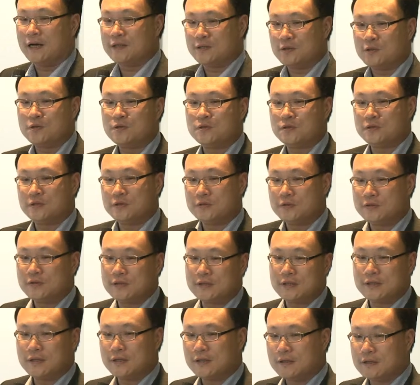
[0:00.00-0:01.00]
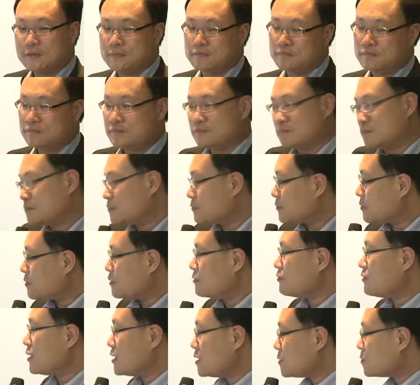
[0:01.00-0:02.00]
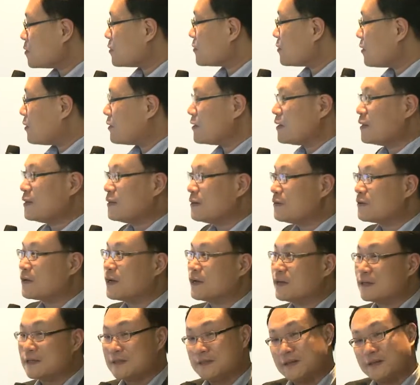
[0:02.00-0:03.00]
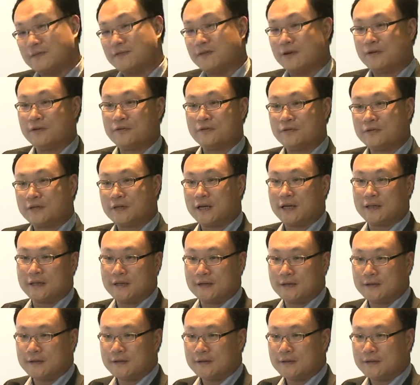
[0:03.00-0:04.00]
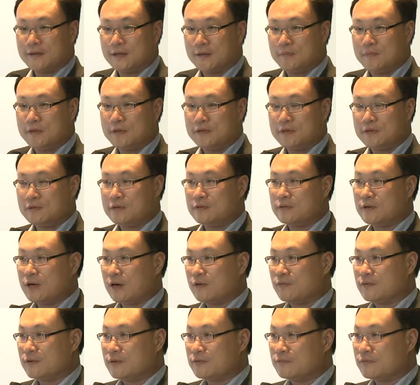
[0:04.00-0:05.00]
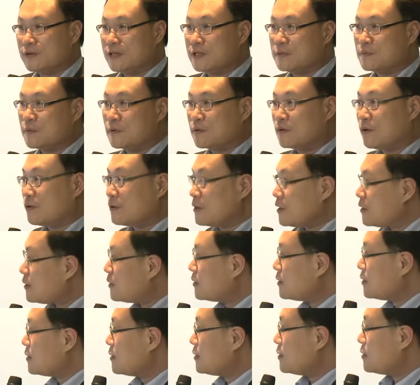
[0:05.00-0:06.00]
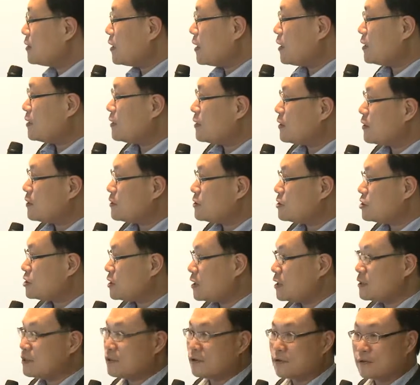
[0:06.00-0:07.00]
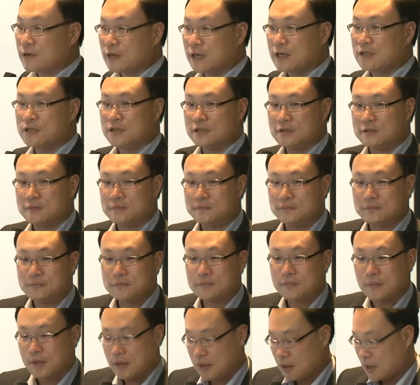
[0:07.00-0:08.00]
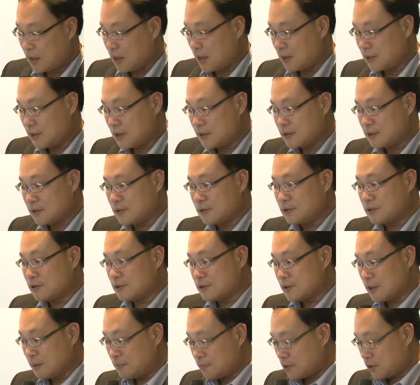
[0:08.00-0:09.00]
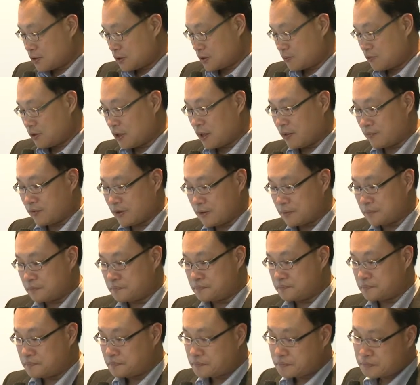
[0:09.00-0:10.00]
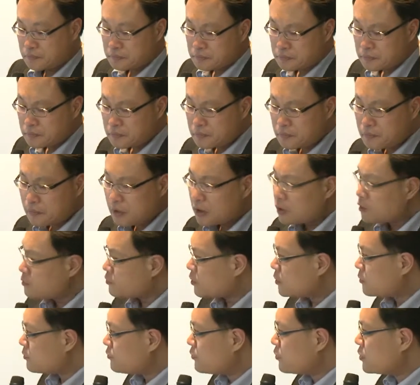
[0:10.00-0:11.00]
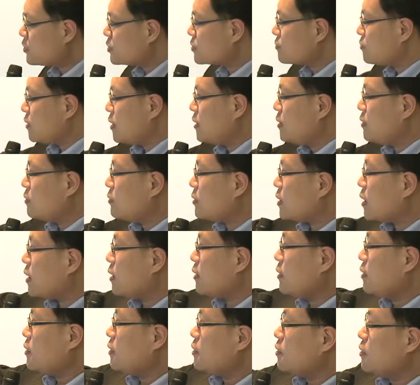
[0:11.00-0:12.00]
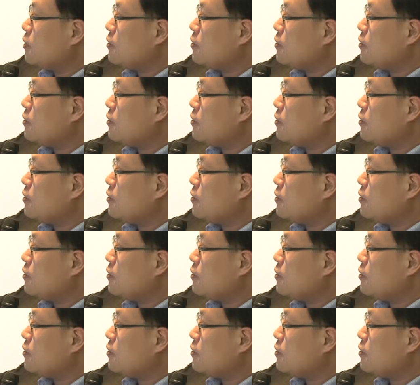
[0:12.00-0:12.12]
asks you to use the Facebook login. Okay, it's a very good tactic. That means you have the Facebook login and then share the location. And that's the same logic we have it. For the first screen, okay,